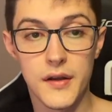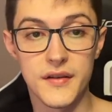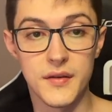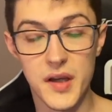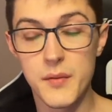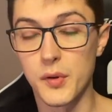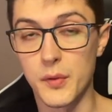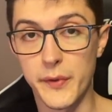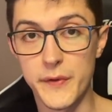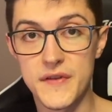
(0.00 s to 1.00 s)
The main
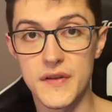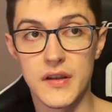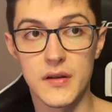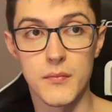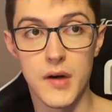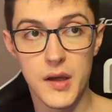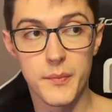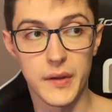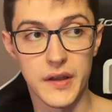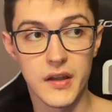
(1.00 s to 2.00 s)
purpose, in my
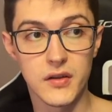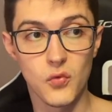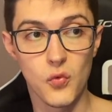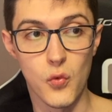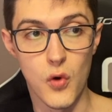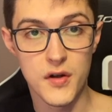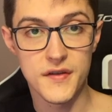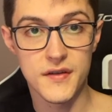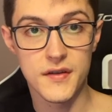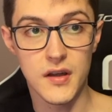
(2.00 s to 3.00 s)
opinion,
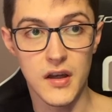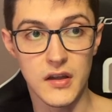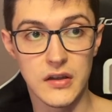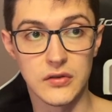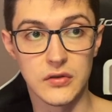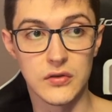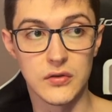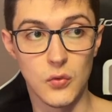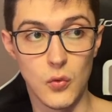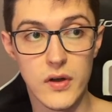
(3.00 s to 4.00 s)
was and
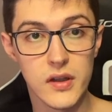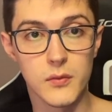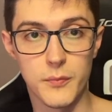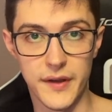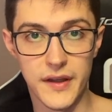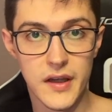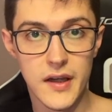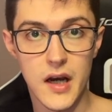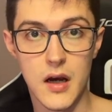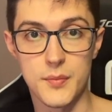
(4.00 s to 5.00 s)
will be
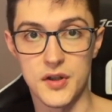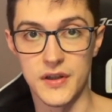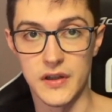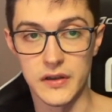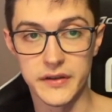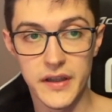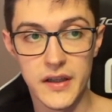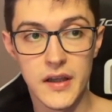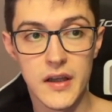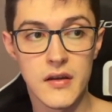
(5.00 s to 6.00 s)
optionality,